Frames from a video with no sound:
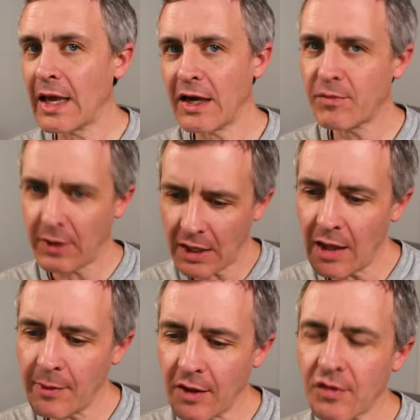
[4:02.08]
likes, but
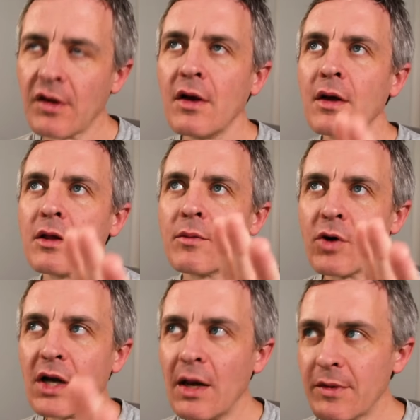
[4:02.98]
comments, the more
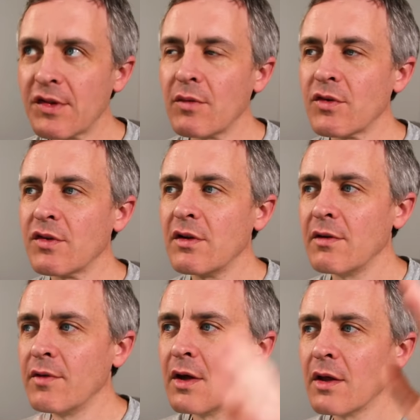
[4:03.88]
comments I
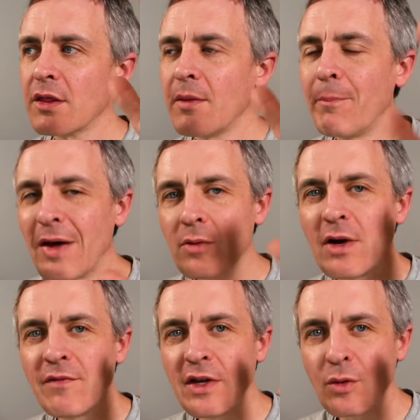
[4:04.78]
receive, the better
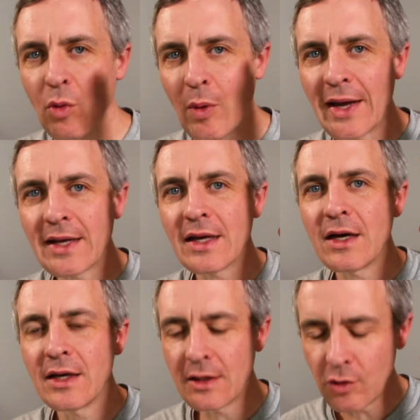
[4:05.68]
my video will rank
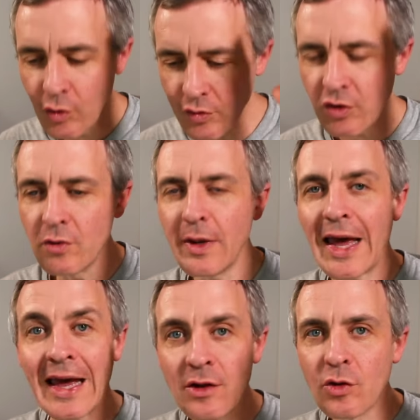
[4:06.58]
in YouTube
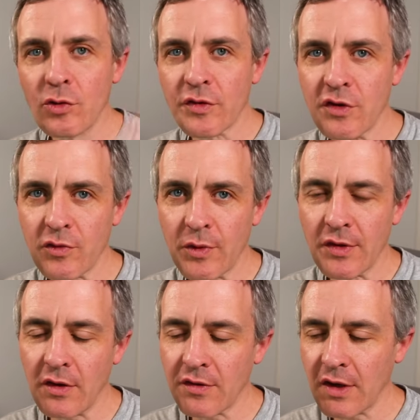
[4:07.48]
and Google search
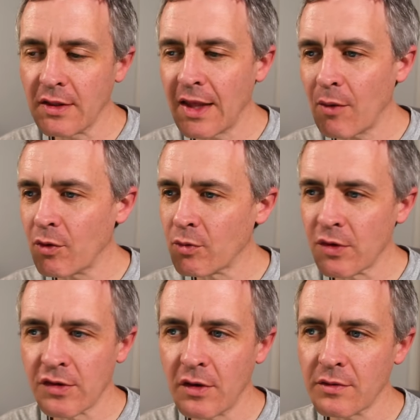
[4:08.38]
results, and that would
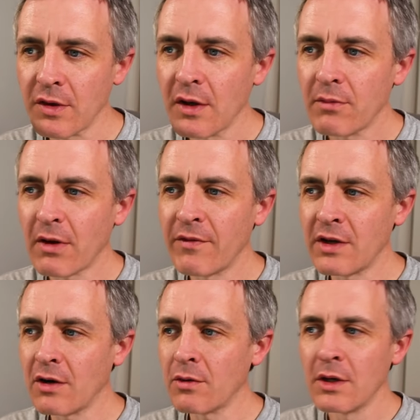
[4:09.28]
result in my
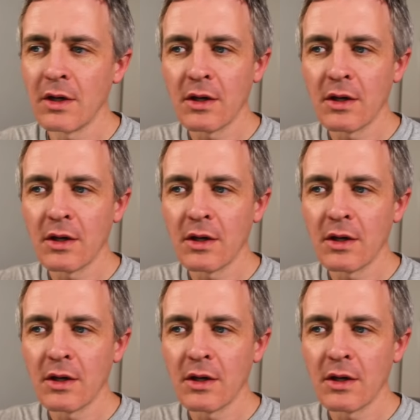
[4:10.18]
video